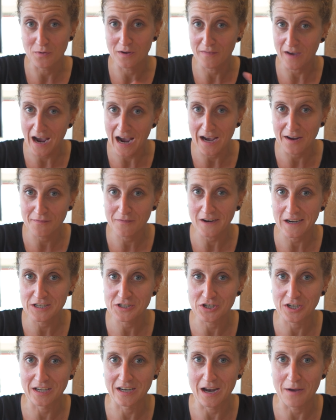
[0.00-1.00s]
We've had fried
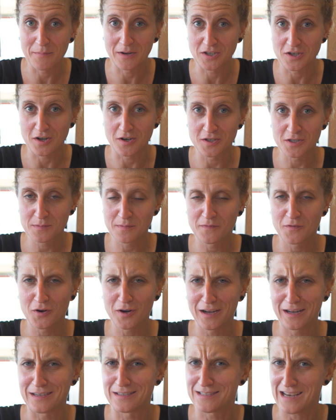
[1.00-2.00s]
chicken at McDonald's before
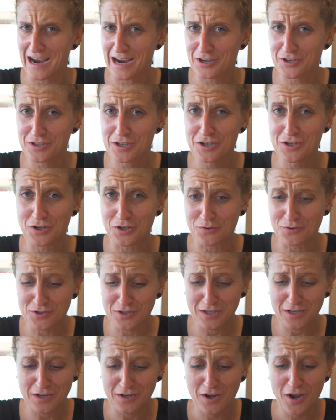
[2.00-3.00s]
and it's actually
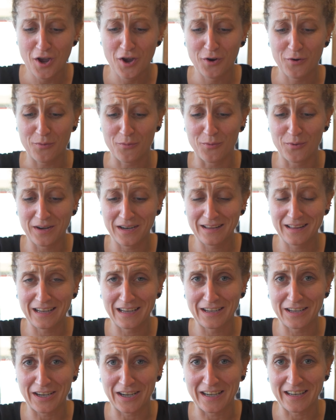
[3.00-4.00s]
usually really
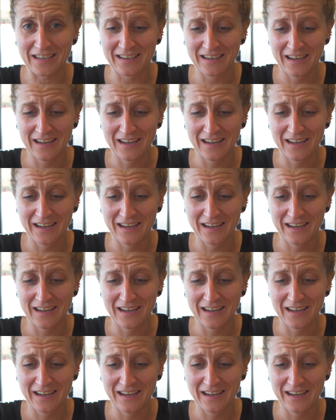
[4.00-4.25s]
good.